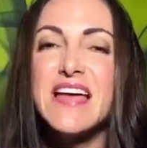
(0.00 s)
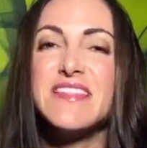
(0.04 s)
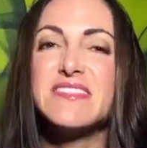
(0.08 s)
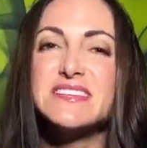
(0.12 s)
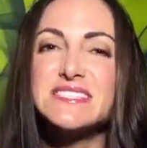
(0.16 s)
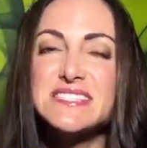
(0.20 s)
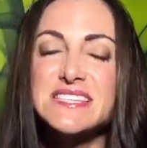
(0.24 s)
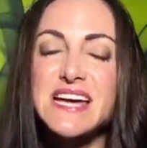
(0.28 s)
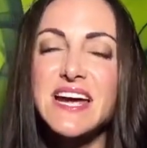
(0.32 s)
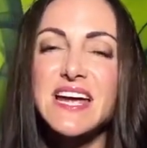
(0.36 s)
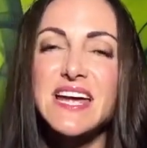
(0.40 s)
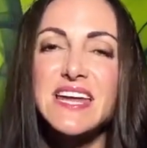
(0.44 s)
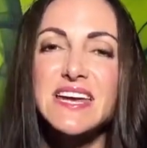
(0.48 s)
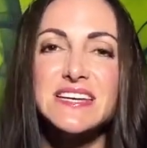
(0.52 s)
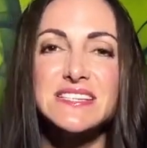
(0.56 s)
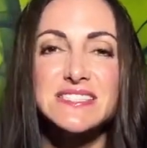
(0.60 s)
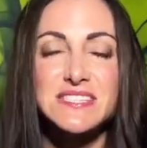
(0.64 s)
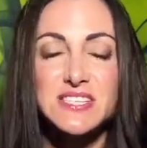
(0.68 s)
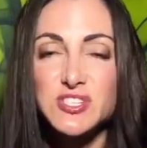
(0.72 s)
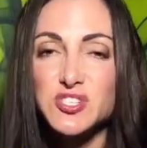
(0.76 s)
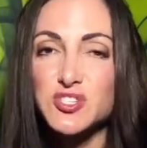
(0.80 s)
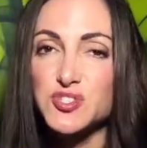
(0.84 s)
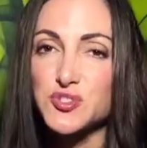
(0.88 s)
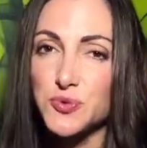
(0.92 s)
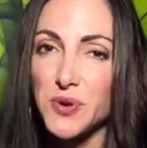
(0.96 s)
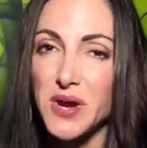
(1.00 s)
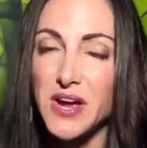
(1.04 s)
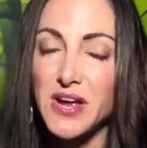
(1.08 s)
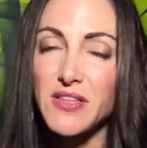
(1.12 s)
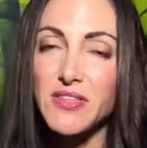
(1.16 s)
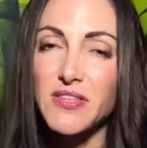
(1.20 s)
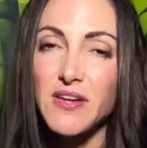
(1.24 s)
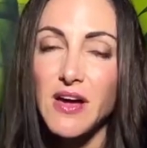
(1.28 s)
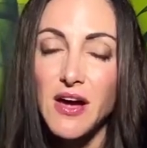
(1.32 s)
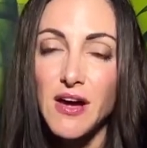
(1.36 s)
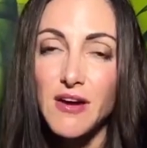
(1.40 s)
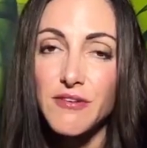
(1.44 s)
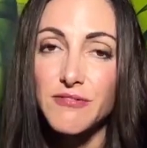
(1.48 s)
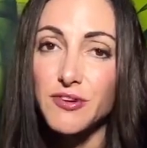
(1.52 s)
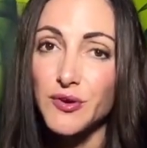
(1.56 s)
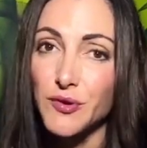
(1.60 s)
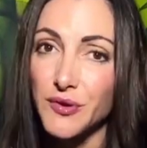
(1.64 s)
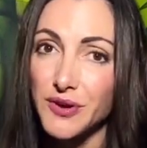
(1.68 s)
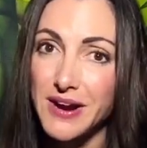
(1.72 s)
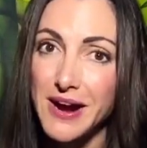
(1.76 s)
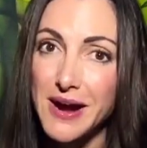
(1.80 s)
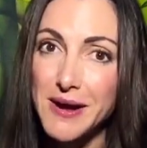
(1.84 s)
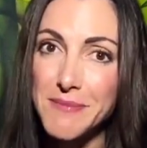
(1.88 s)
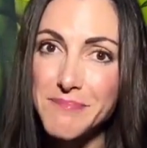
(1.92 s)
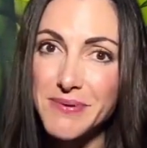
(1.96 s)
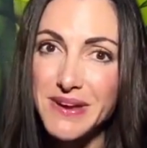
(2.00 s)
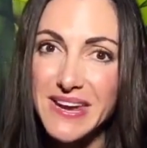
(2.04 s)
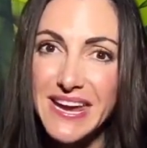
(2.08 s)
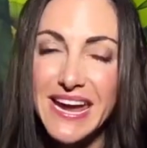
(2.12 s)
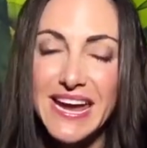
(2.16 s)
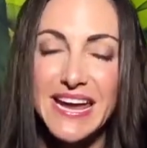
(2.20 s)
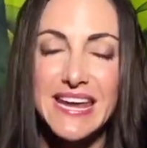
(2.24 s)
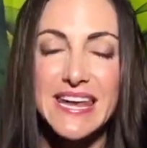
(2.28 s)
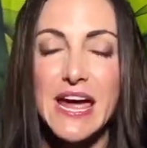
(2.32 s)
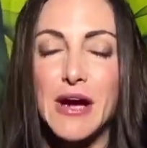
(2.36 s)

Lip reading: The second is the strength of your company.